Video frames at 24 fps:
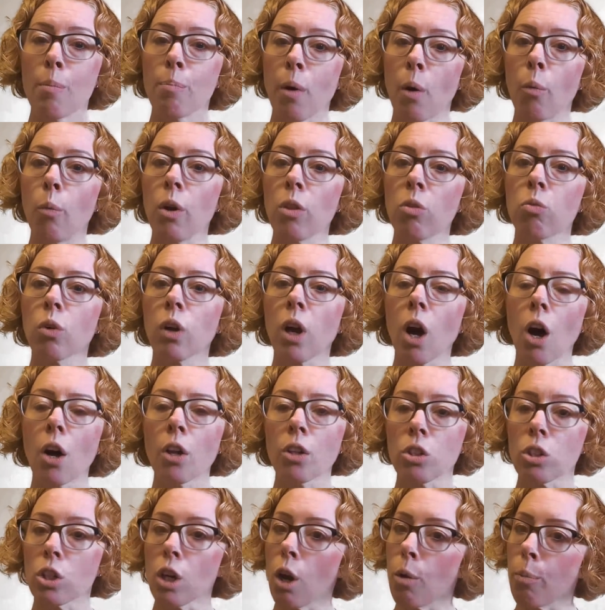But with
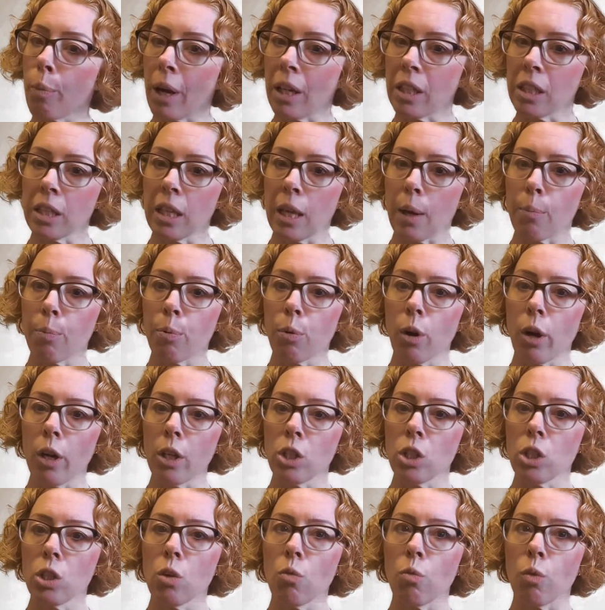regards, going back to that
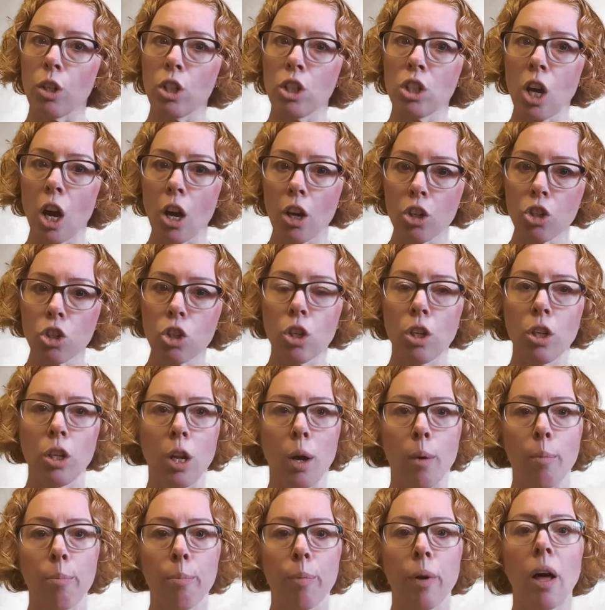price reduction
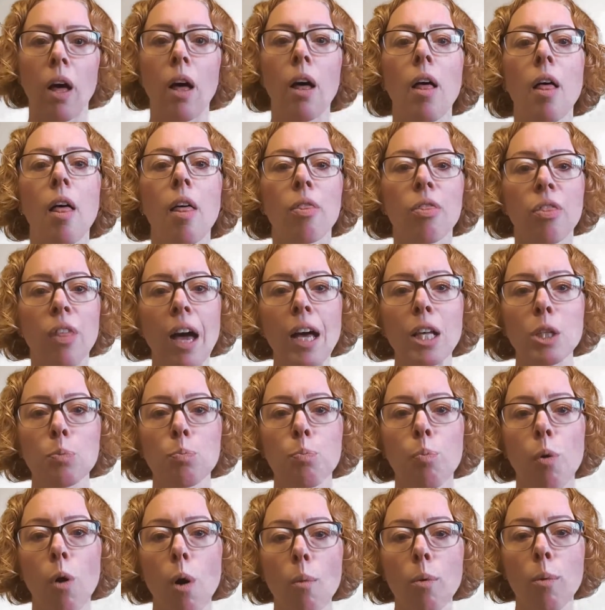number, that's
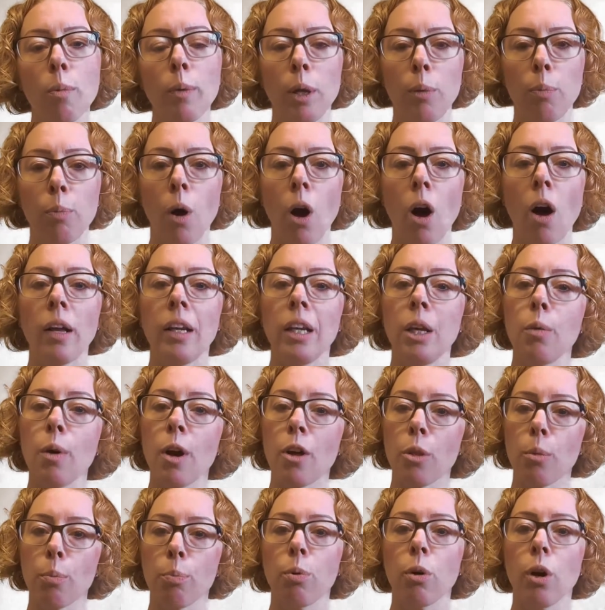probably partly
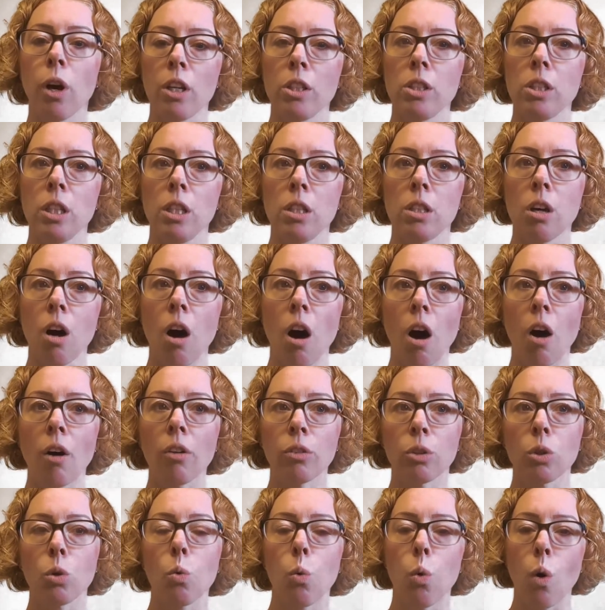where the prices
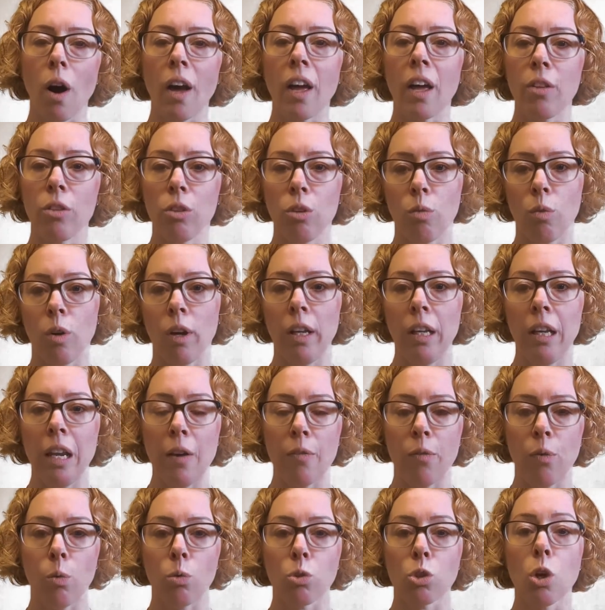aren't quite at the right
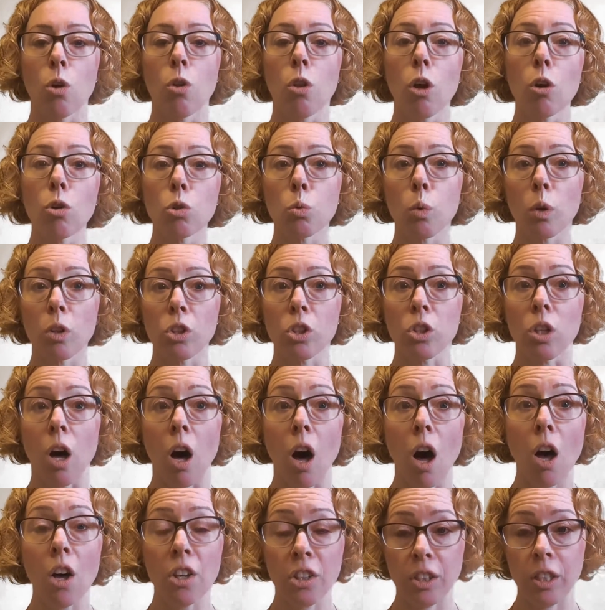level. So those ones that
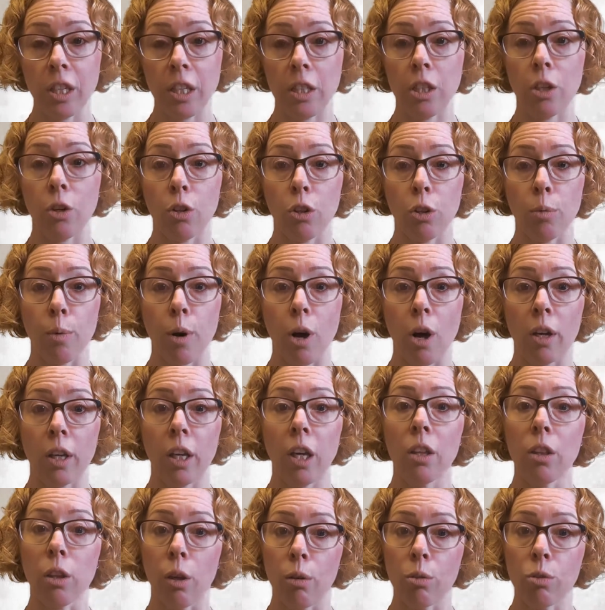are sitting on the
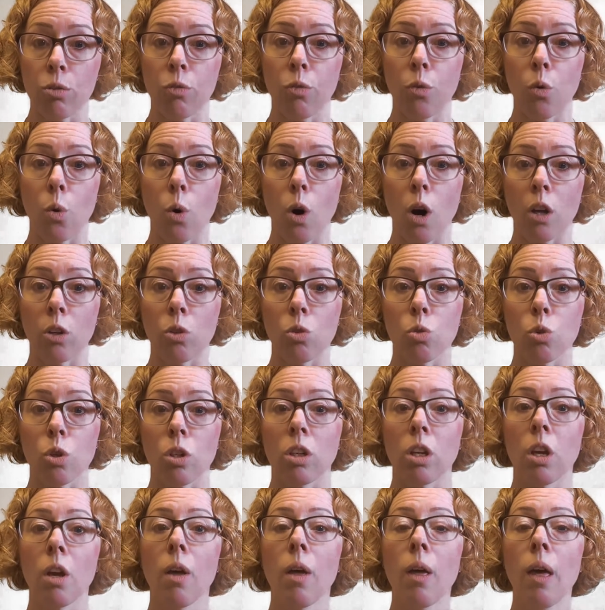market, those
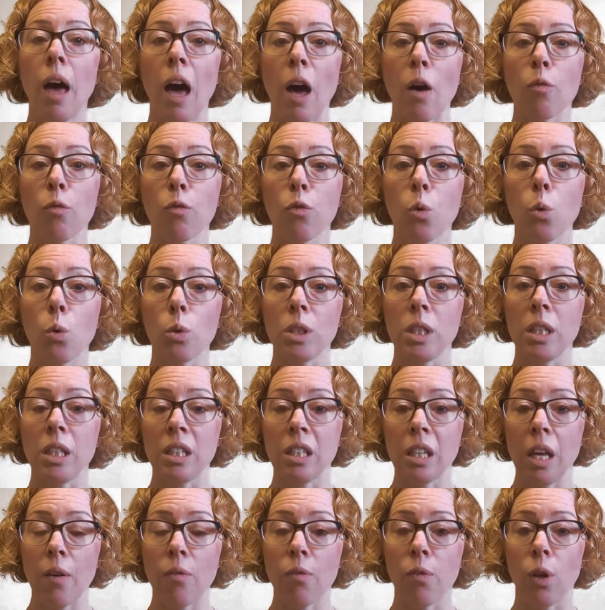
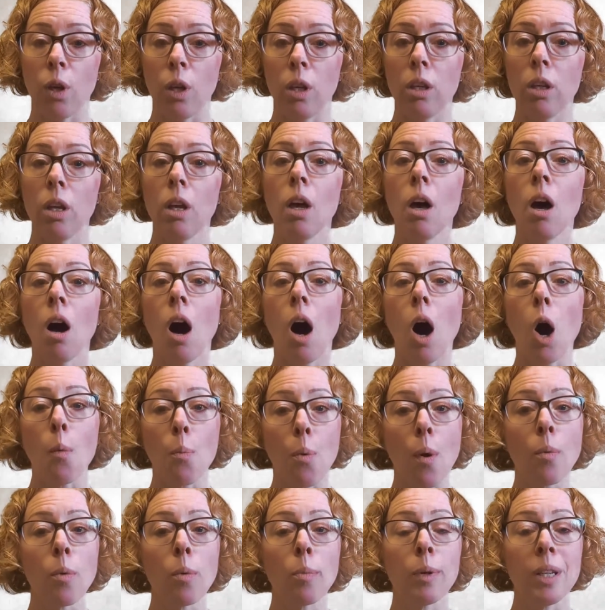447, are
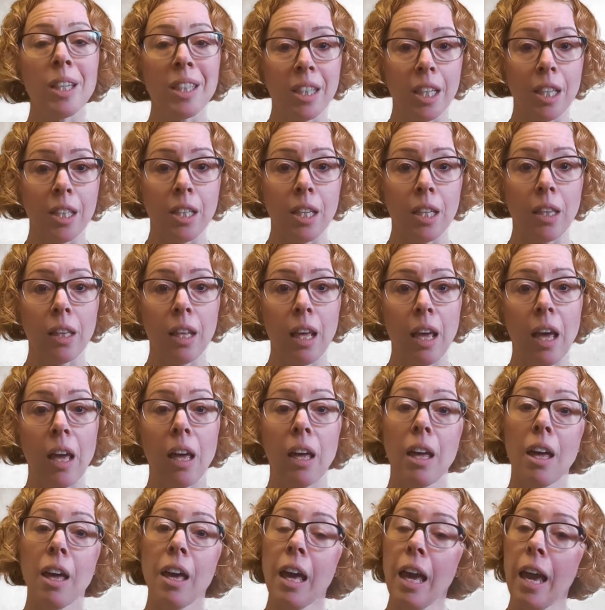probably sitting
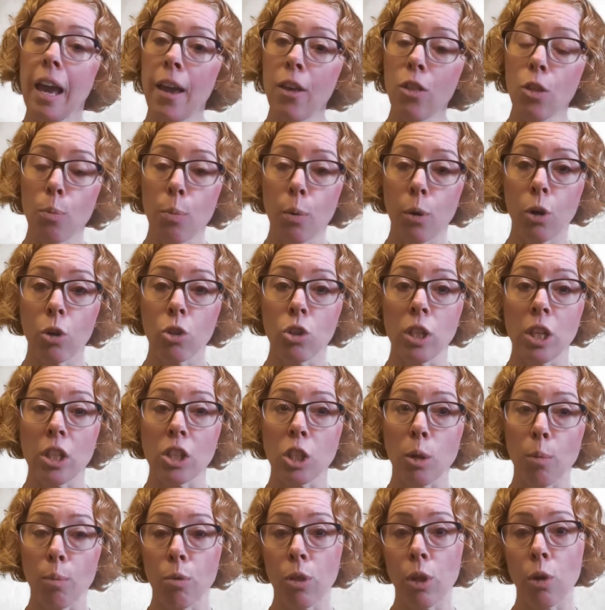there either because there's
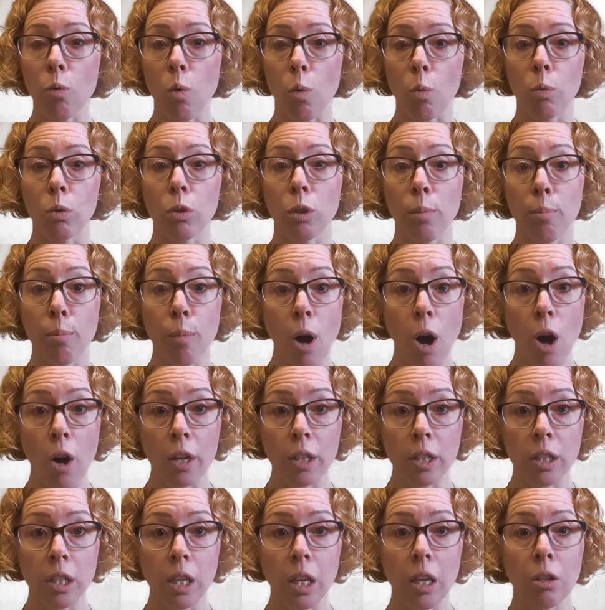something wrong with the
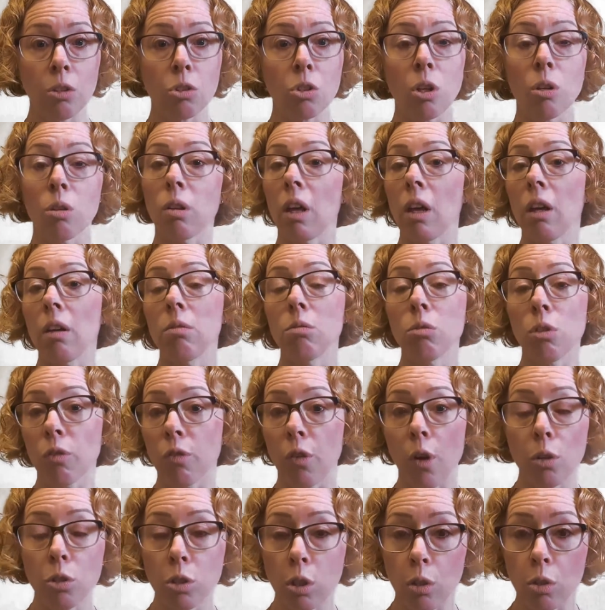marketing, so the
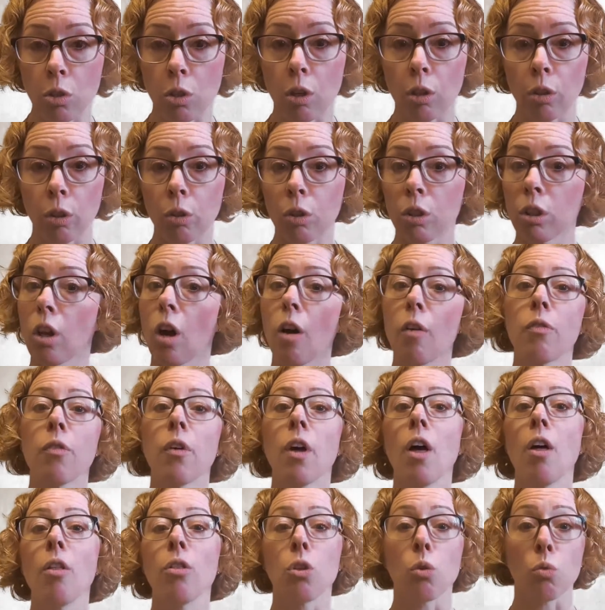photos aren't good enough,
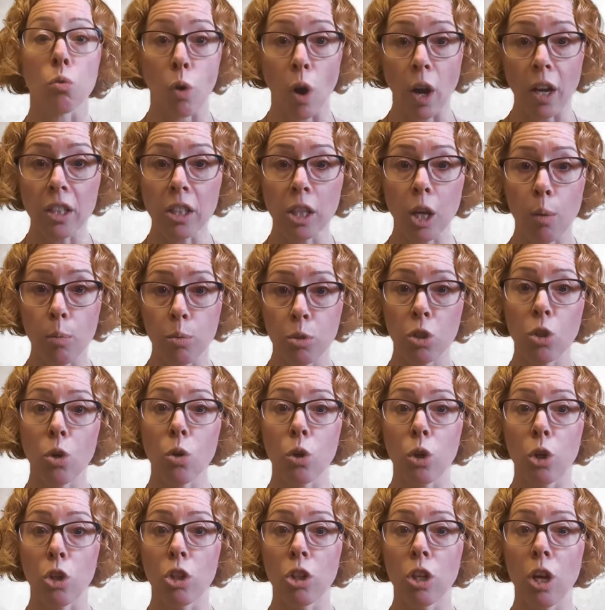the write-up's
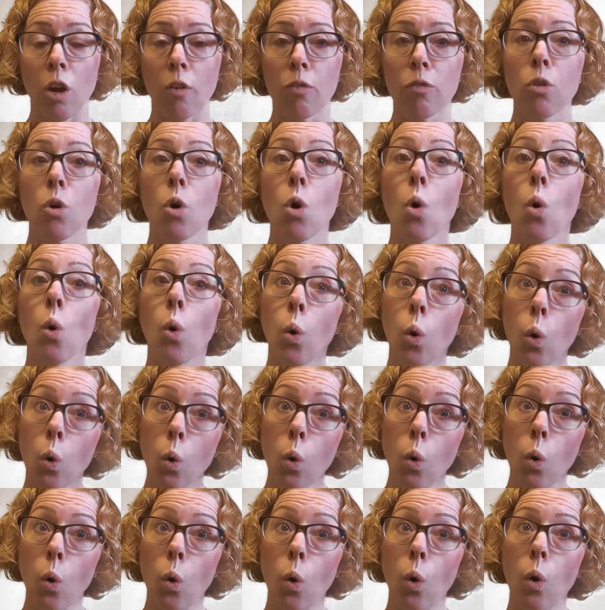not good enough,
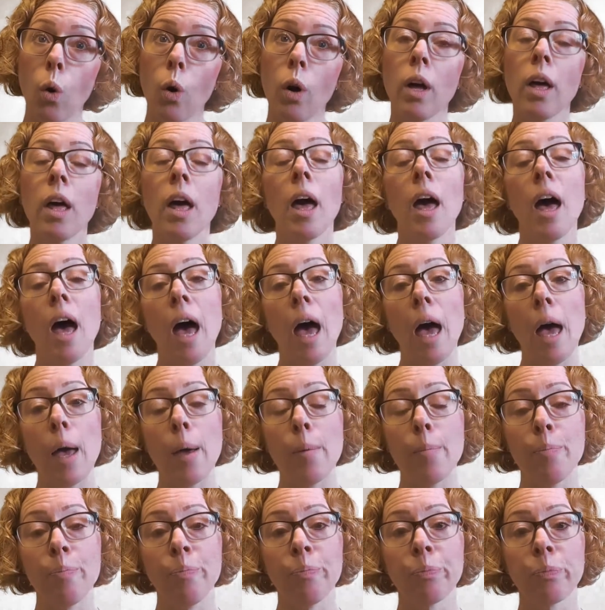or
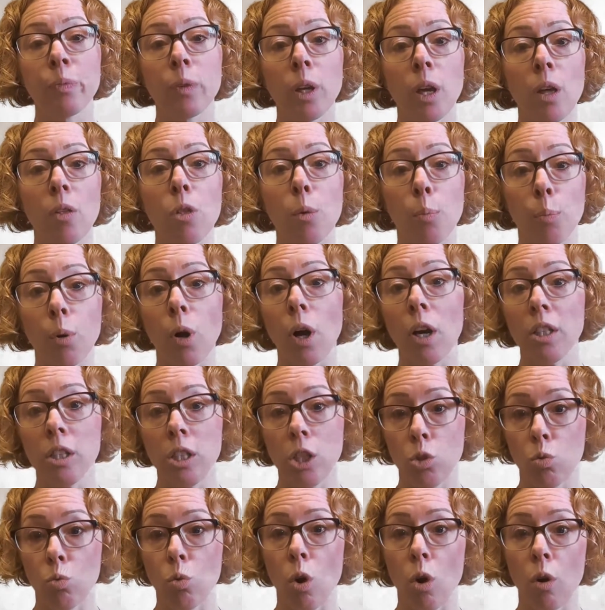the price
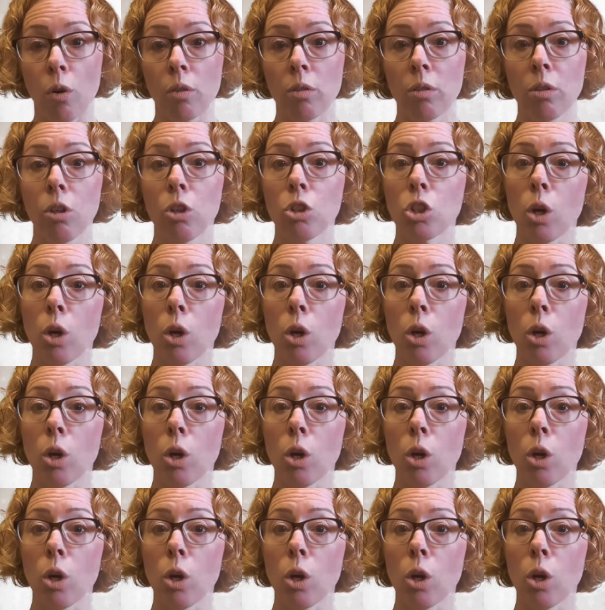is wrong.